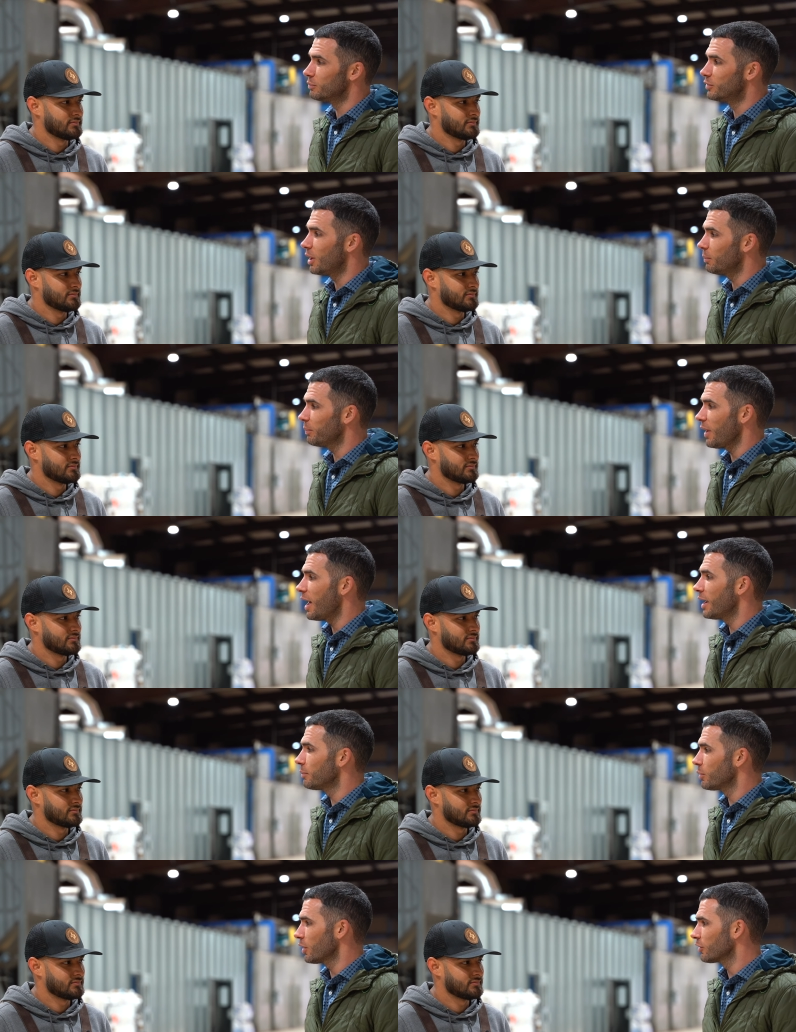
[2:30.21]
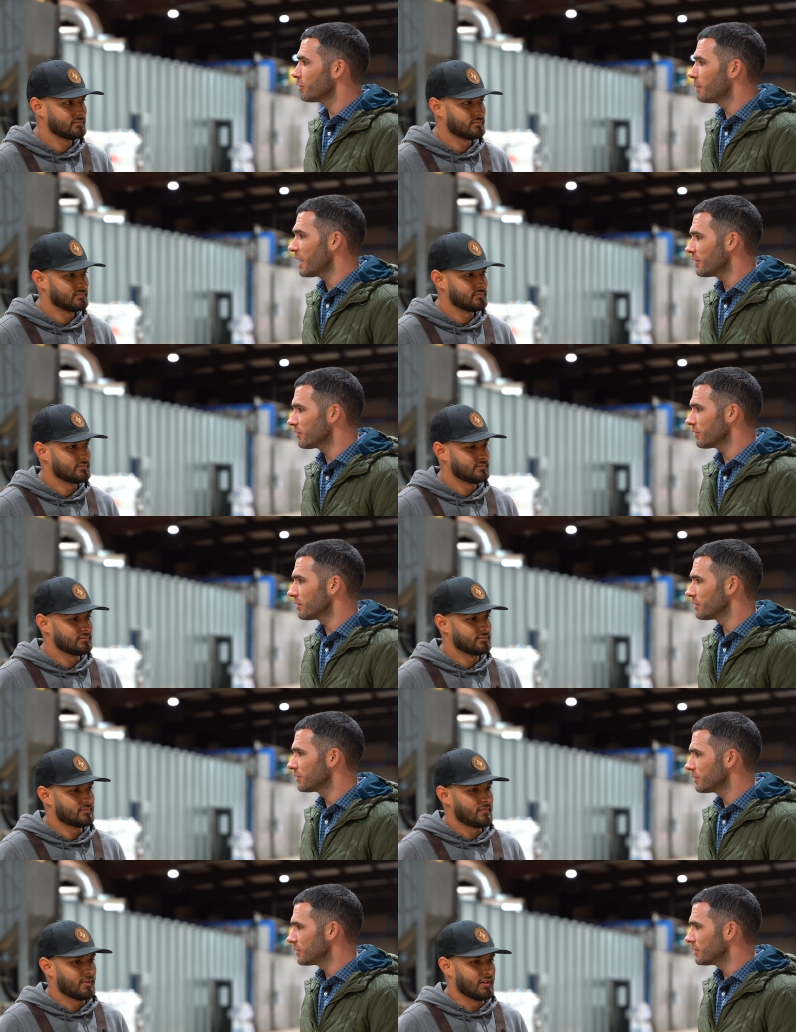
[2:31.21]
Speaker 1: dump line production manager?
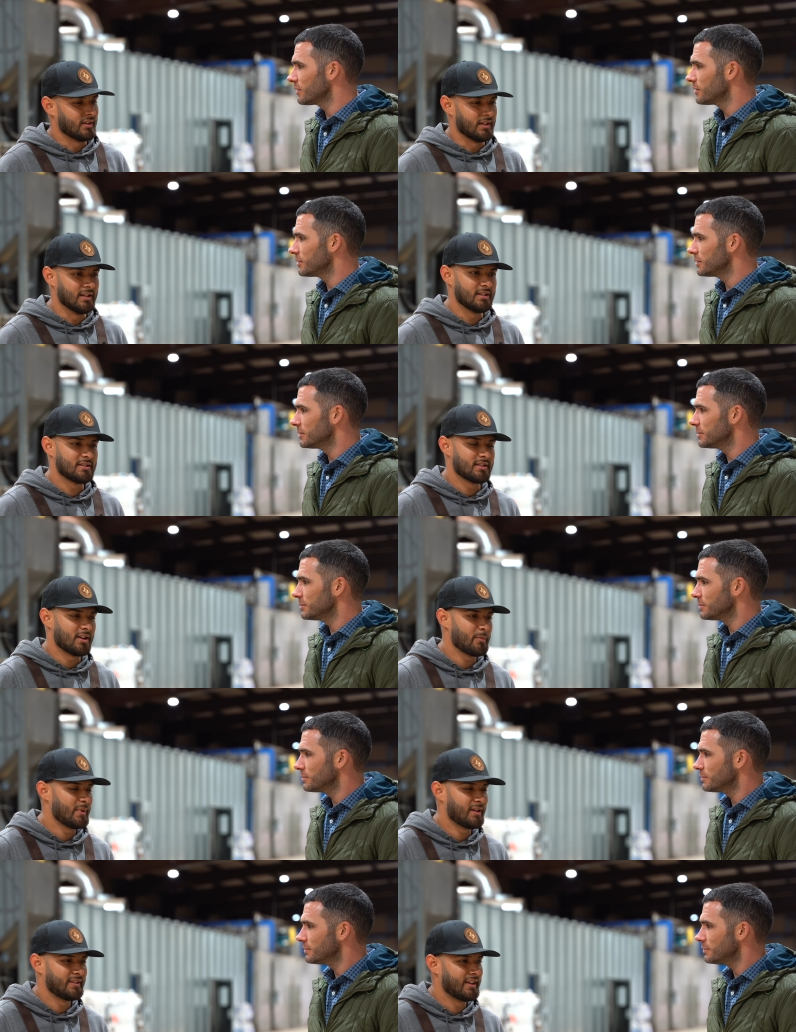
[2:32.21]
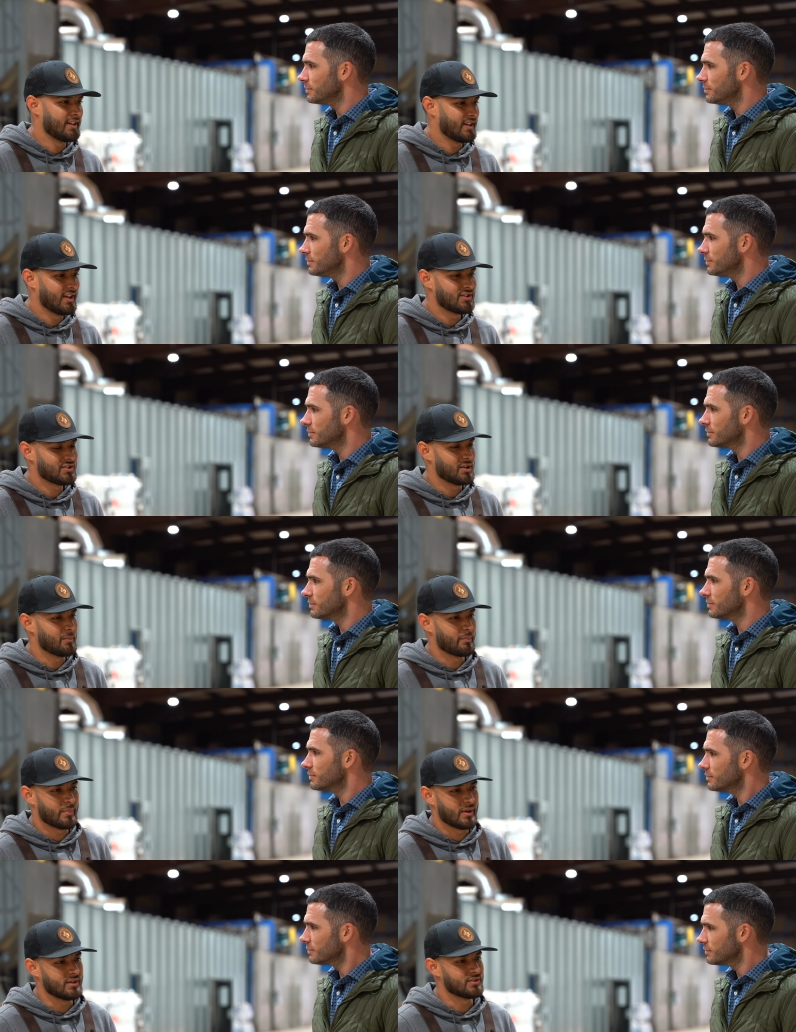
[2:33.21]
Speaker 2: It's all about dedication
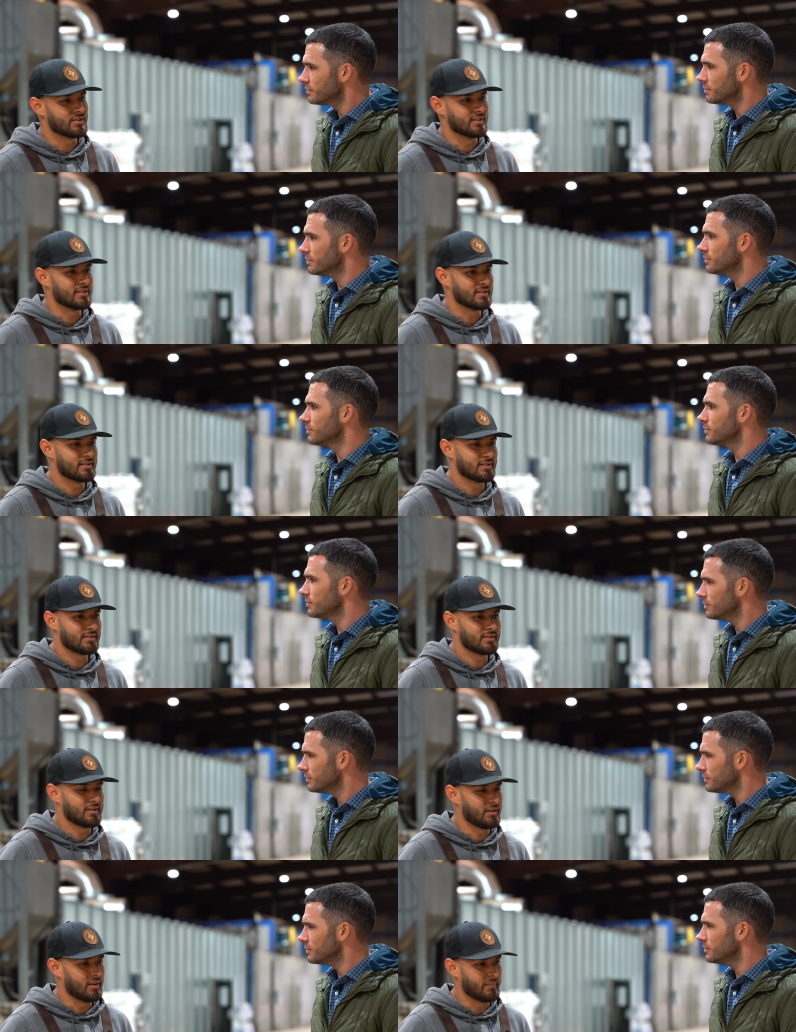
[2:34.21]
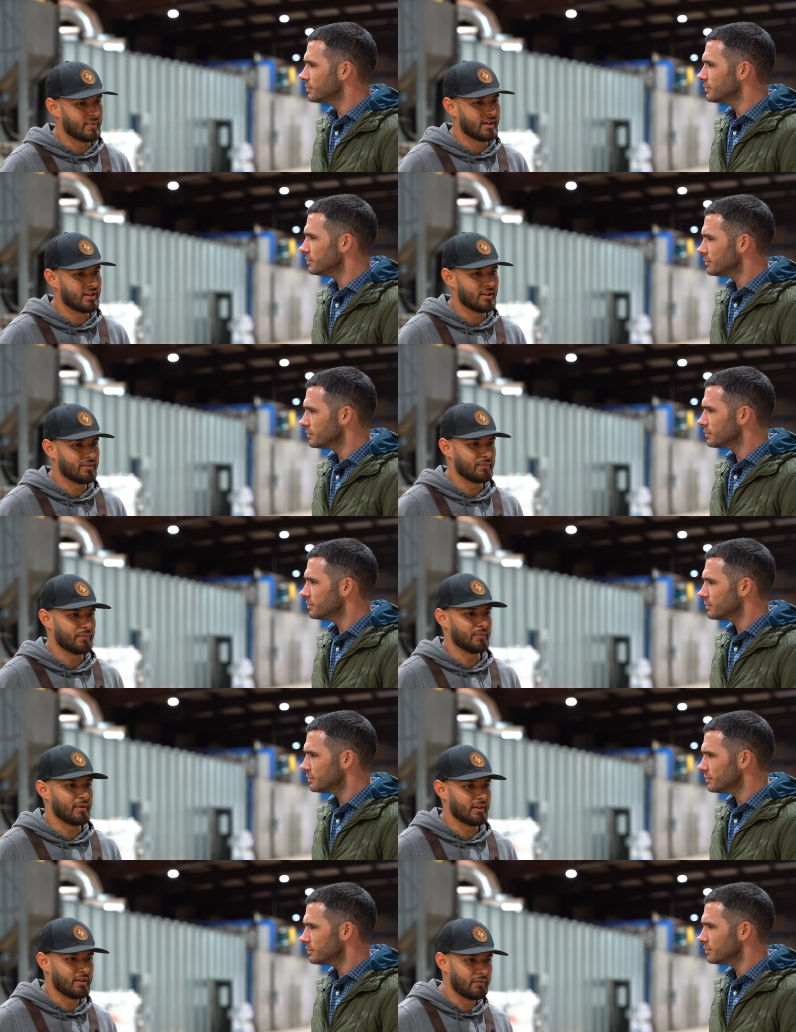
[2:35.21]
and patience. Man,
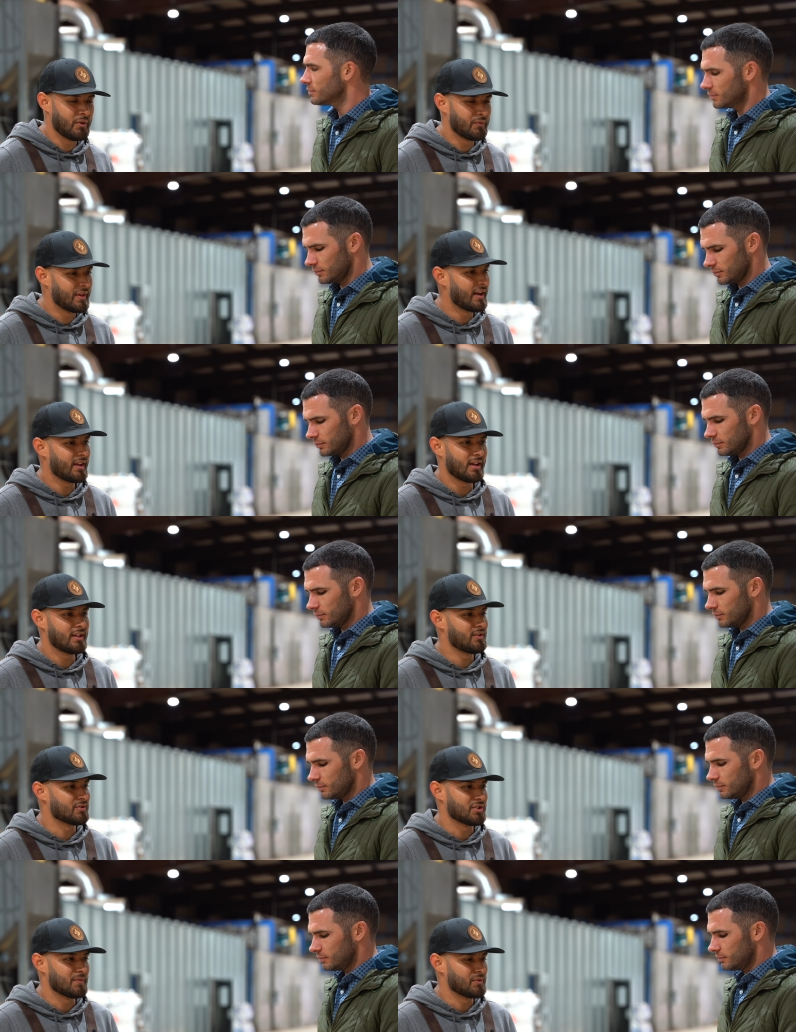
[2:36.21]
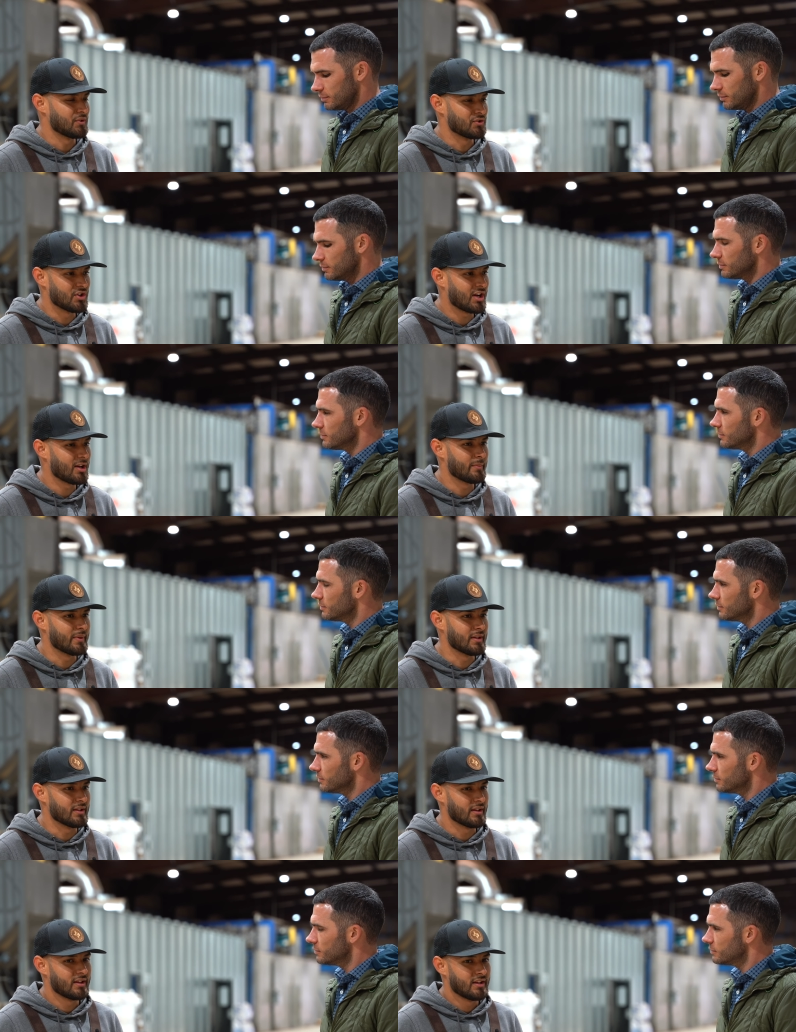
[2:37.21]
if you dedicate yourself to the job
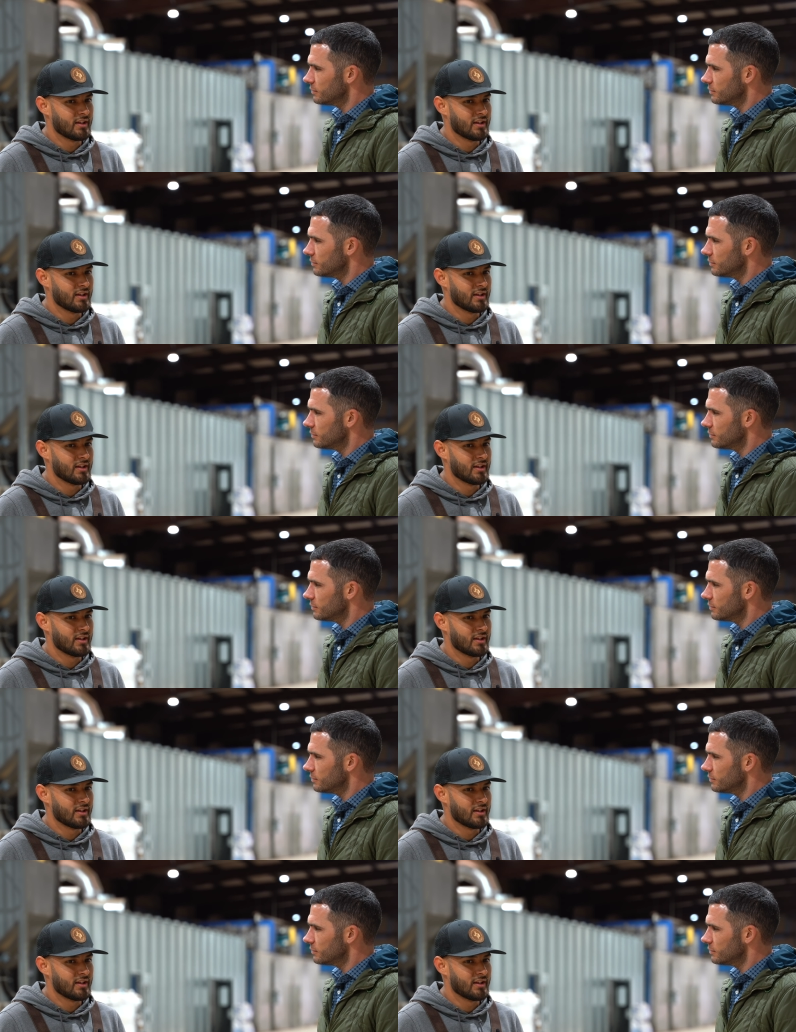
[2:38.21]
and